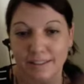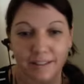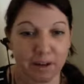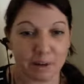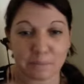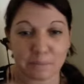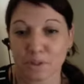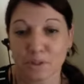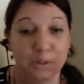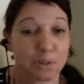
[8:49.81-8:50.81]

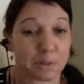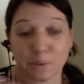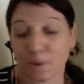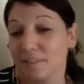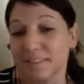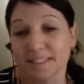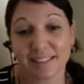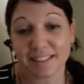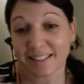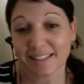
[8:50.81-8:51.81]
to them
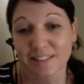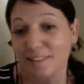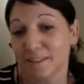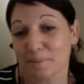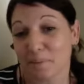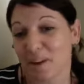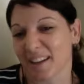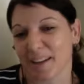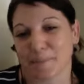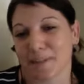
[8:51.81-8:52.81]
constantly, so that it might
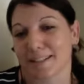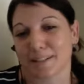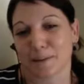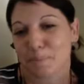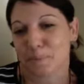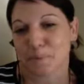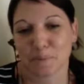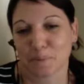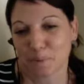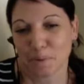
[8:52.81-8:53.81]
get picked up
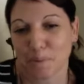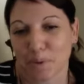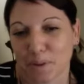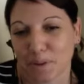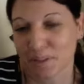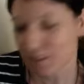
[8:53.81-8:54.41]
or whatnot. Mm-hmm.